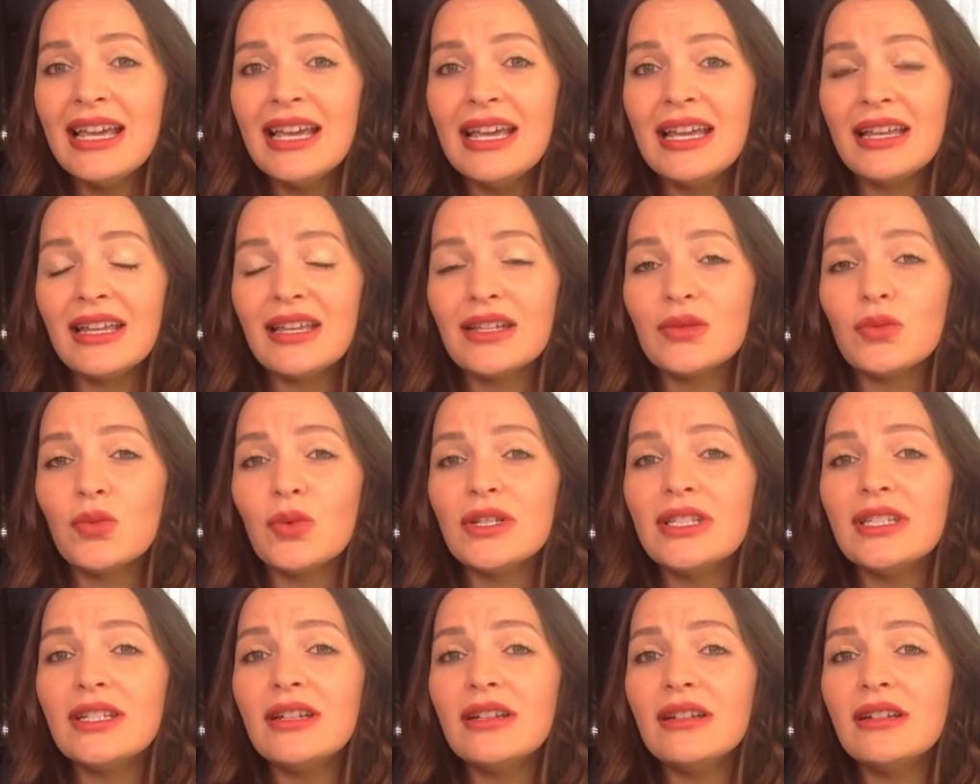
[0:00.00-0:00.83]
because
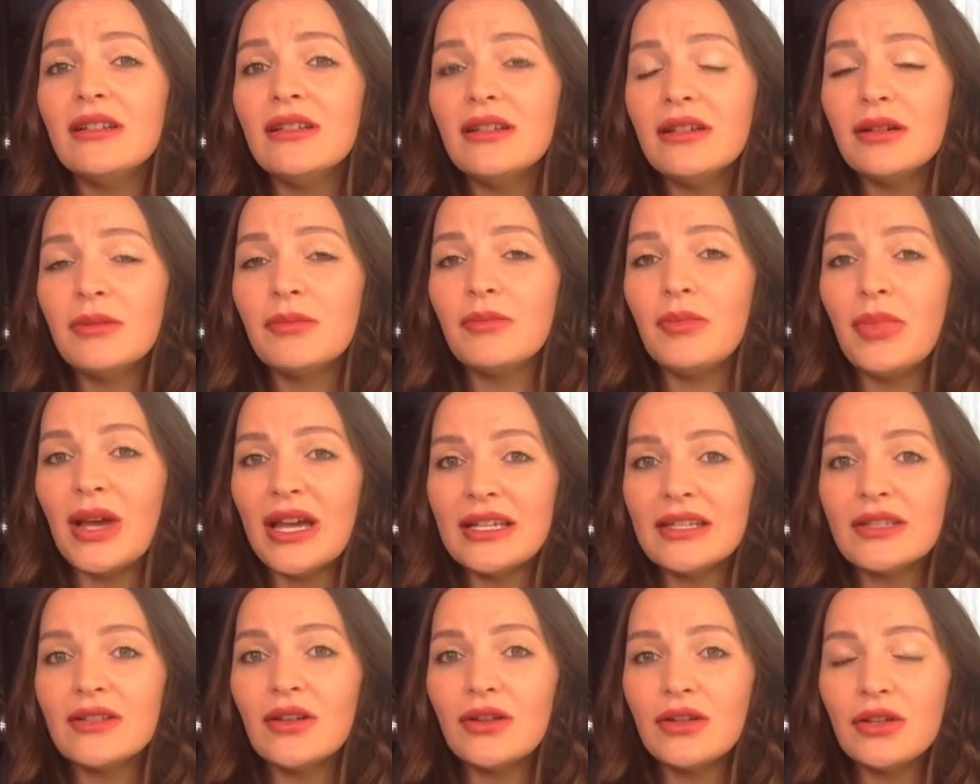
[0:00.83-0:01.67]
what's going to look
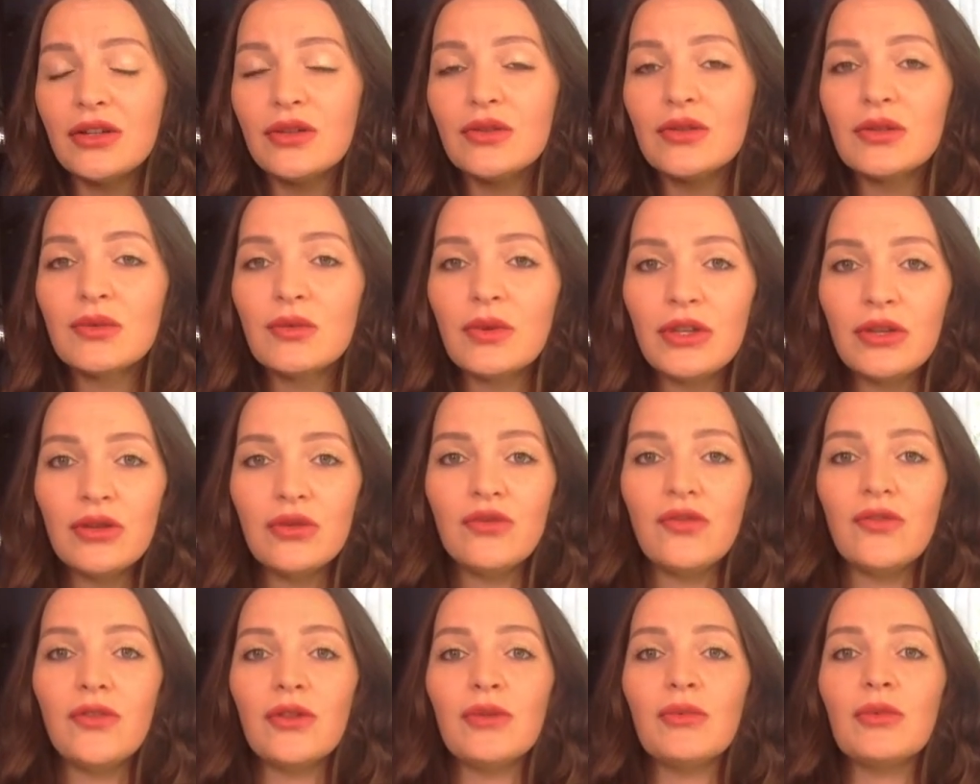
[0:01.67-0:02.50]
best on you is what you
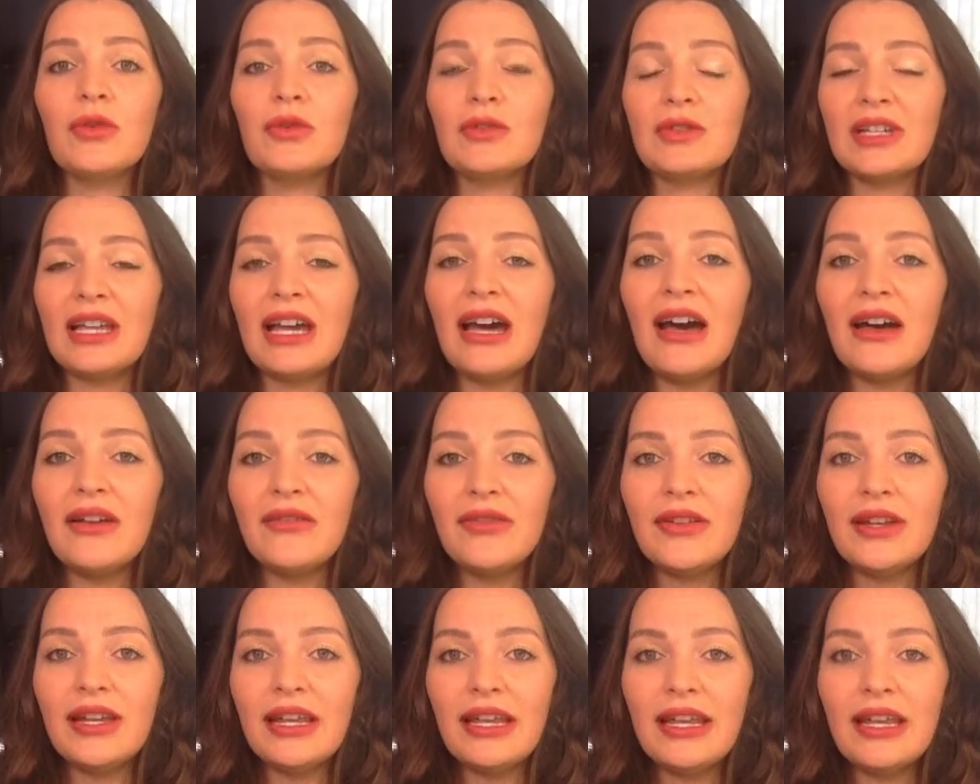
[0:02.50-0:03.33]
feel most
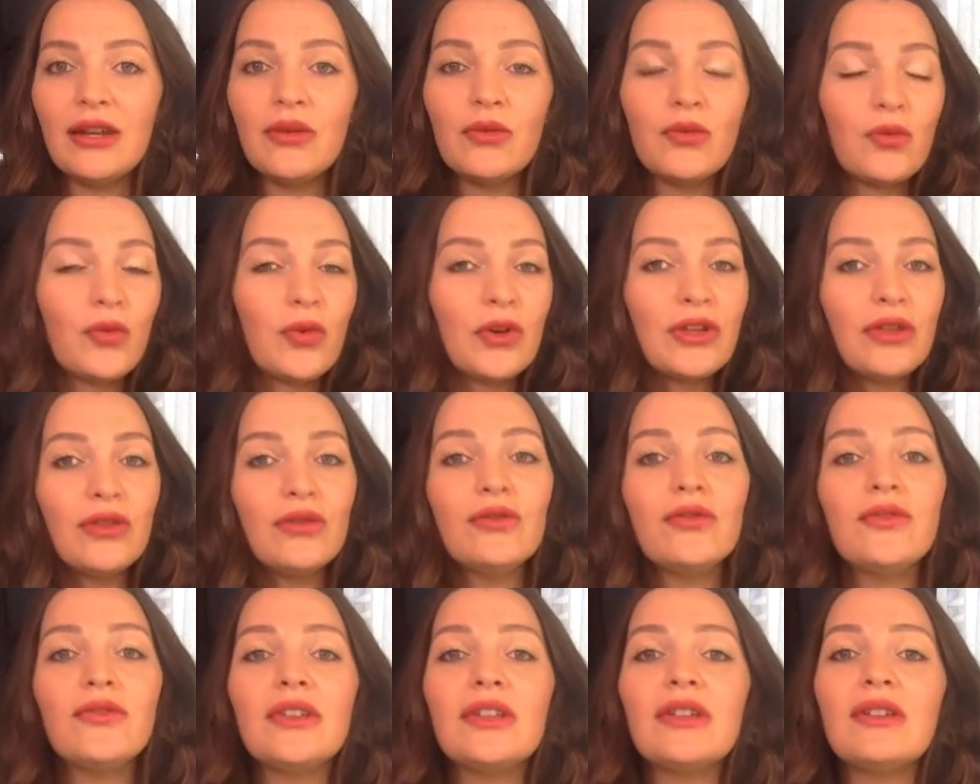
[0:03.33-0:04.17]
confident in and what you
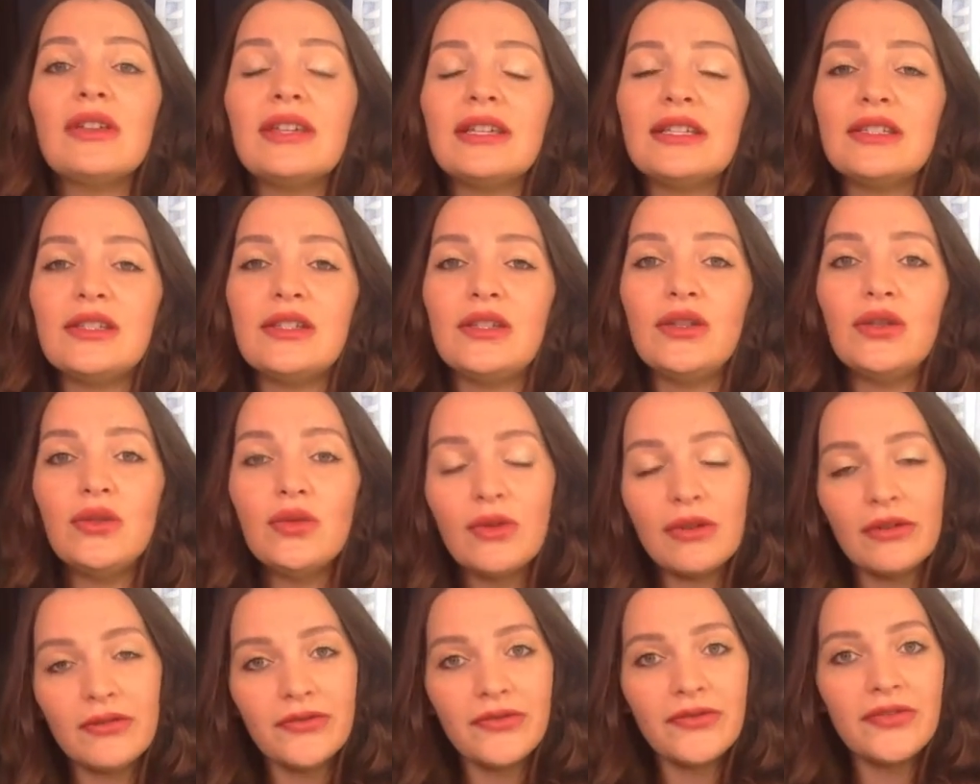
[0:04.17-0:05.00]
feel is you
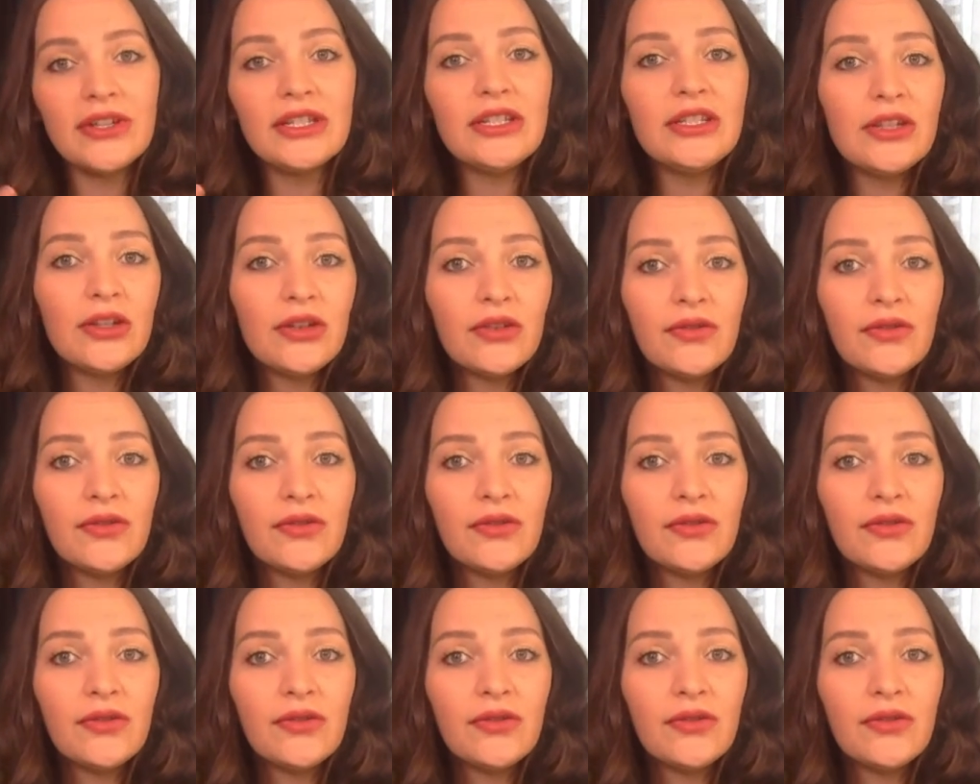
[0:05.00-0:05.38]
and fits your